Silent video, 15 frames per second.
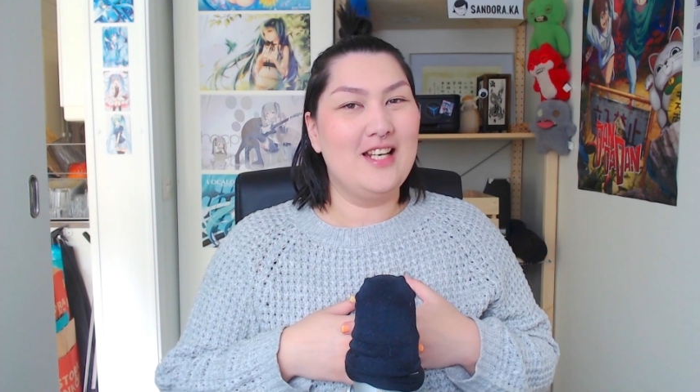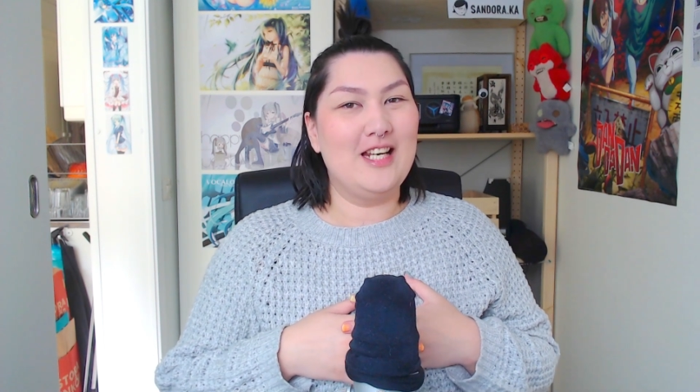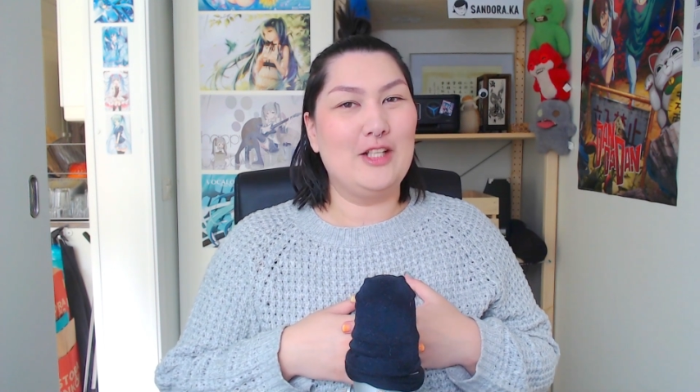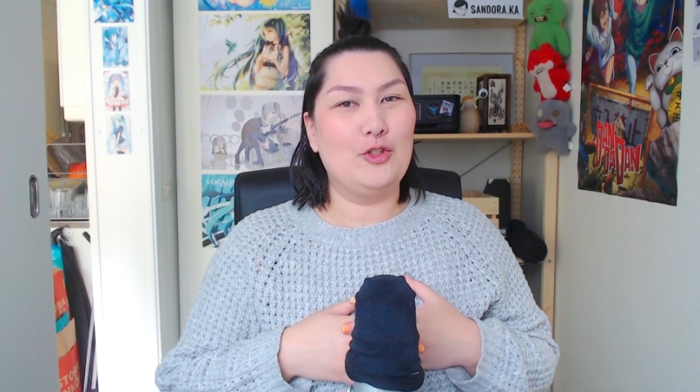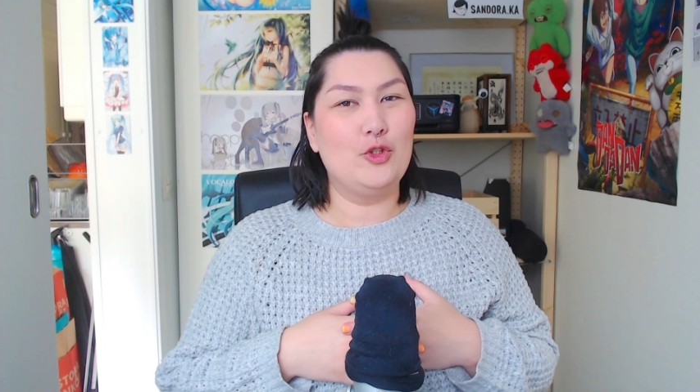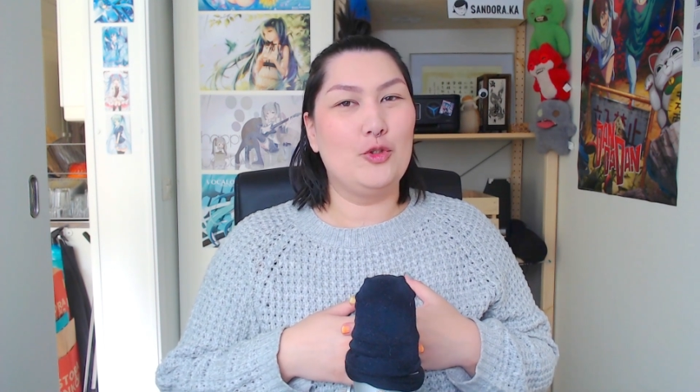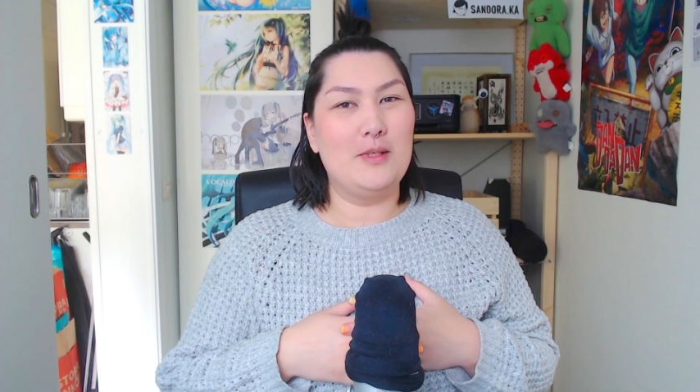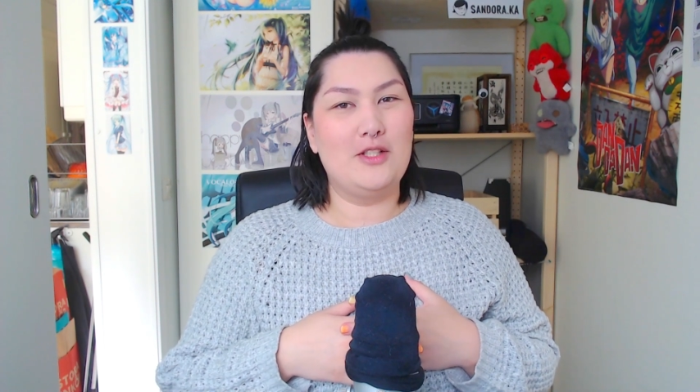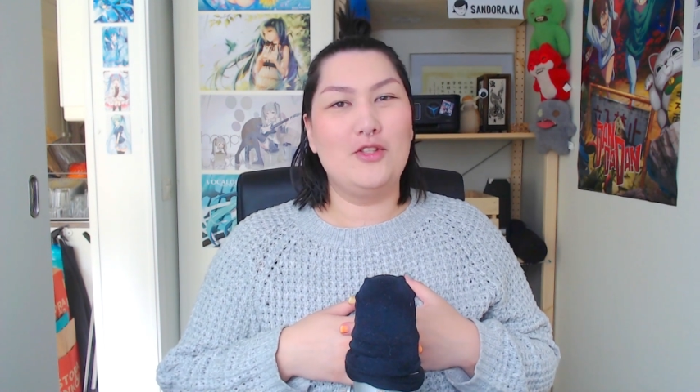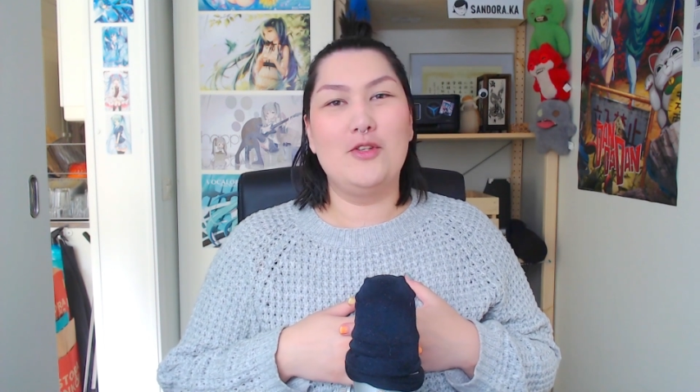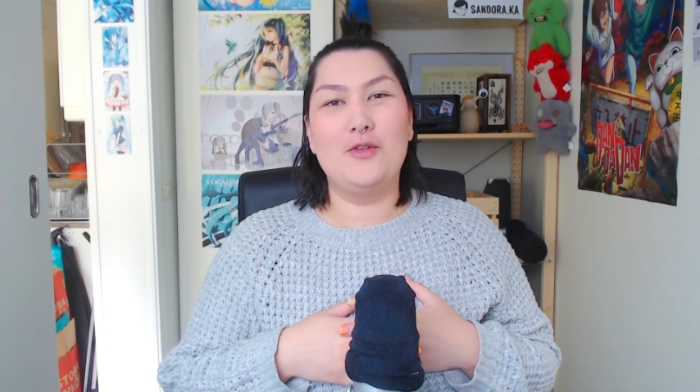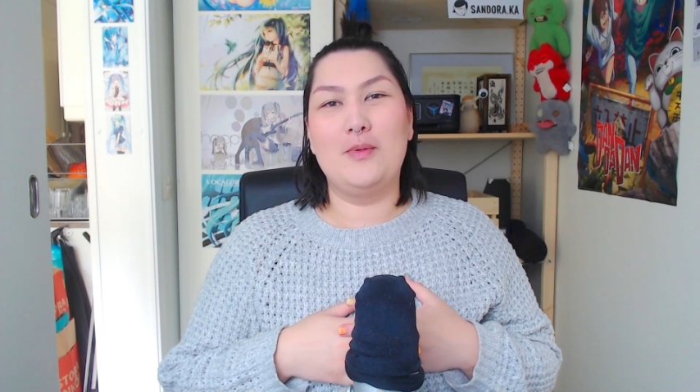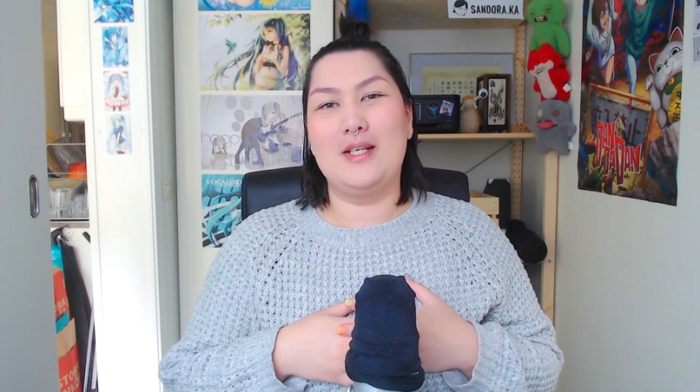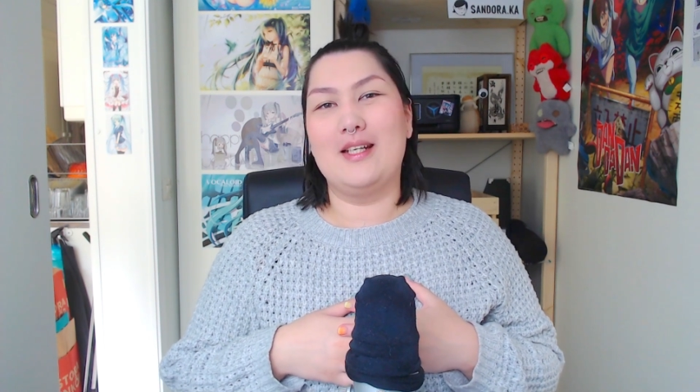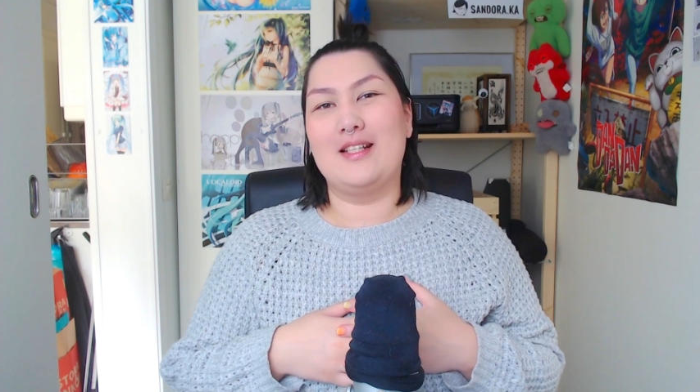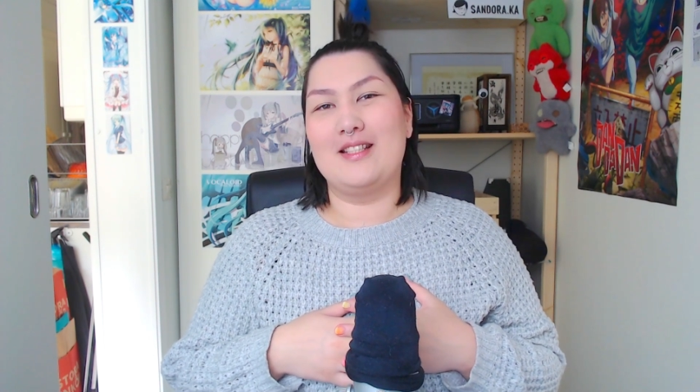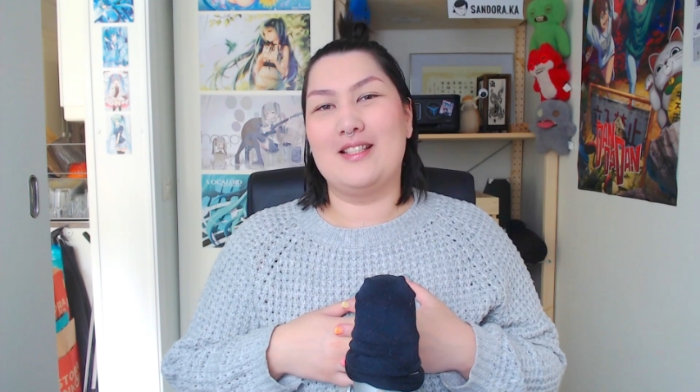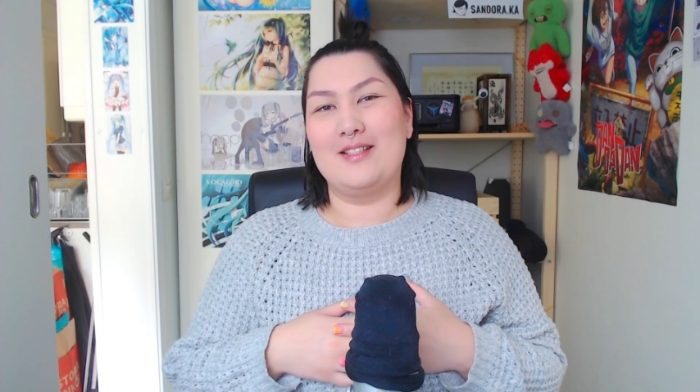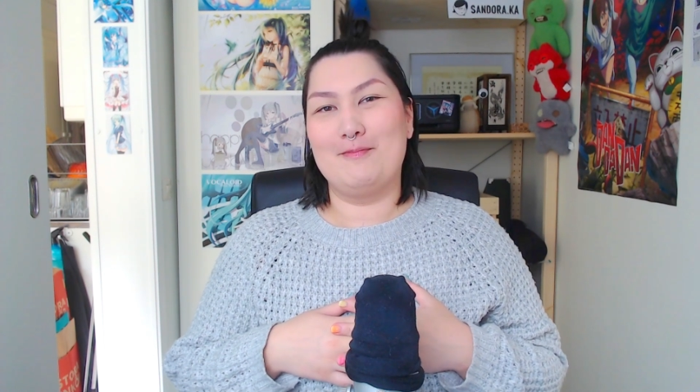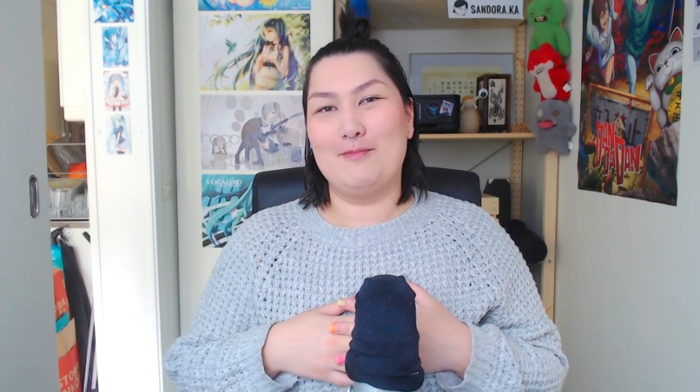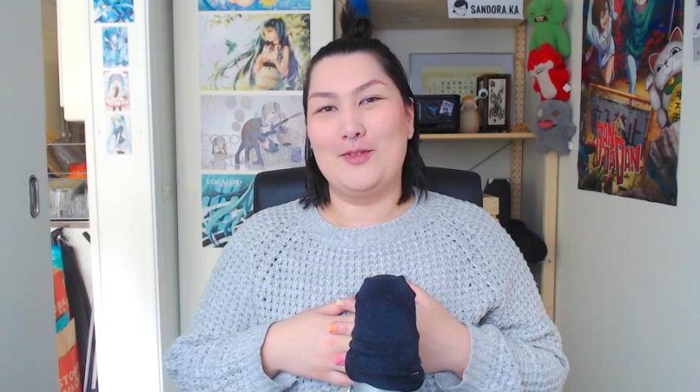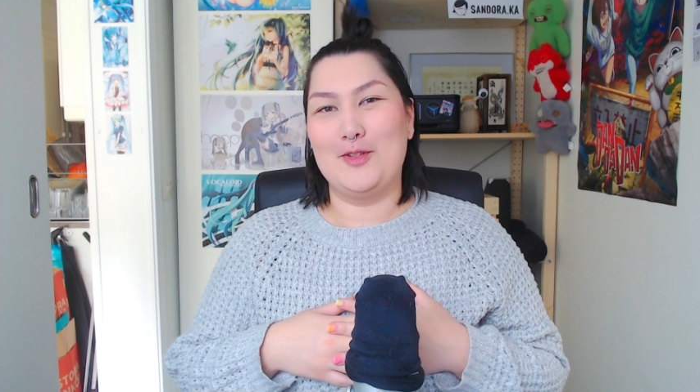It took me 2
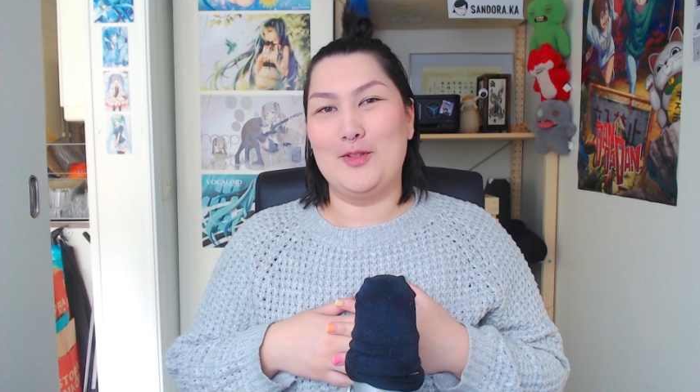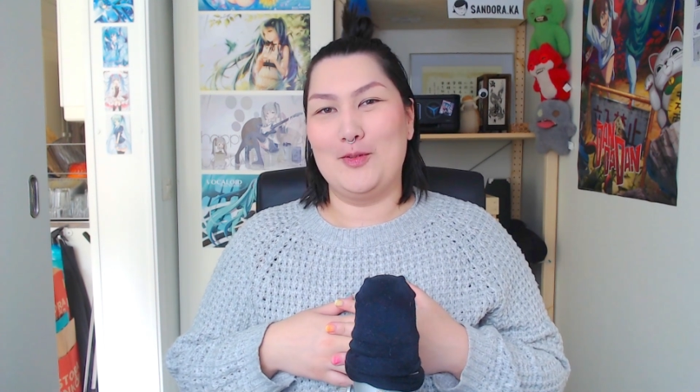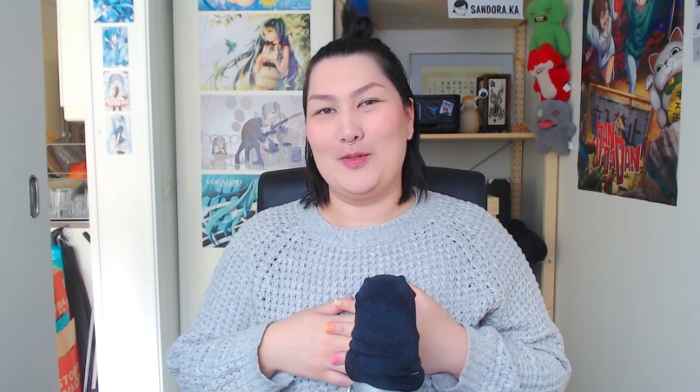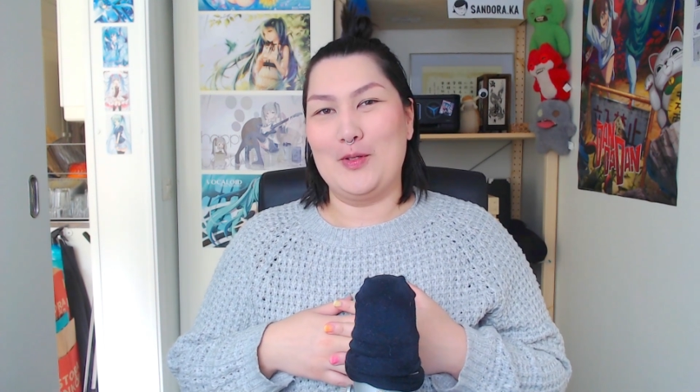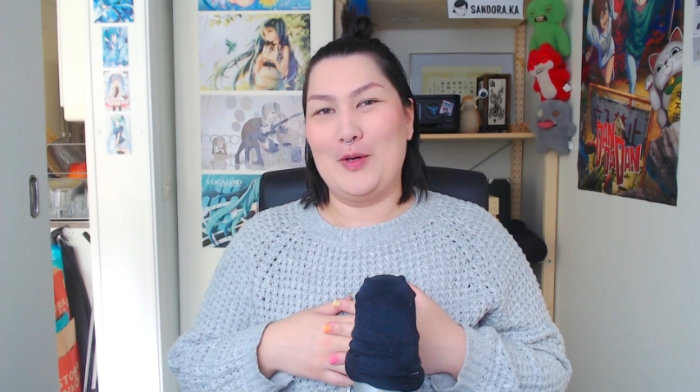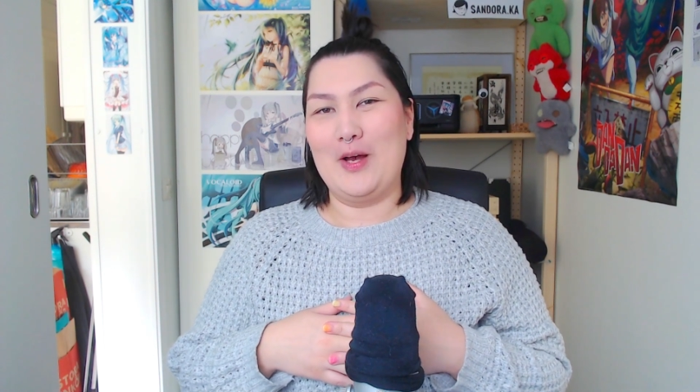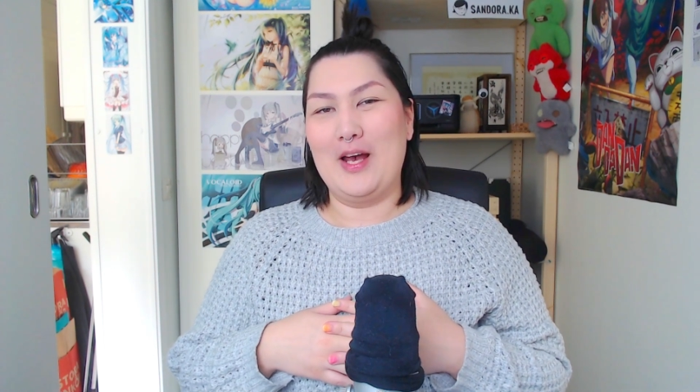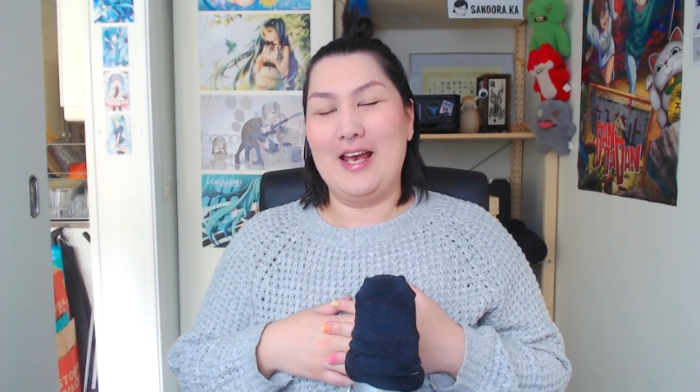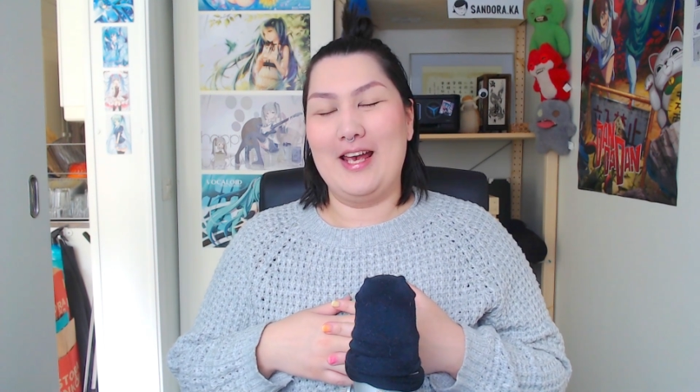weeks to do so.